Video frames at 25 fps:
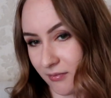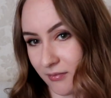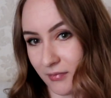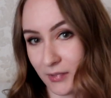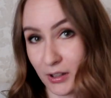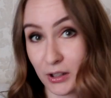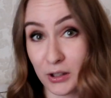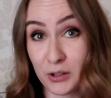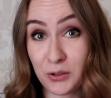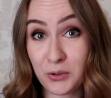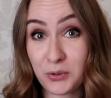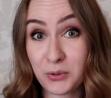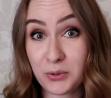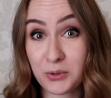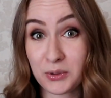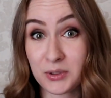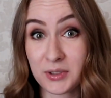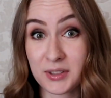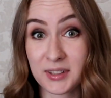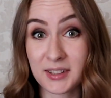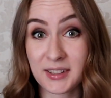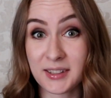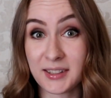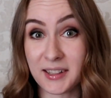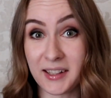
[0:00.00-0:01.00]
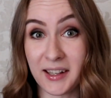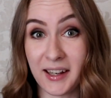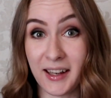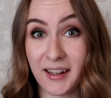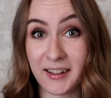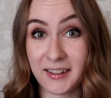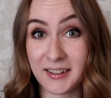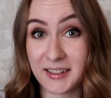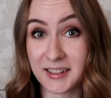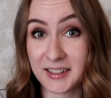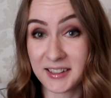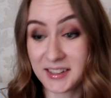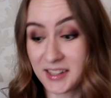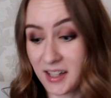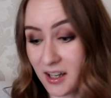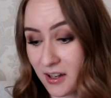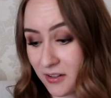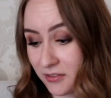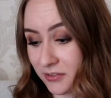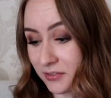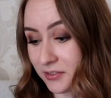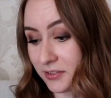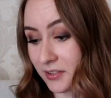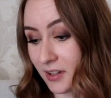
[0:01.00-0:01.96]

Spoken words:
looks at the stuff,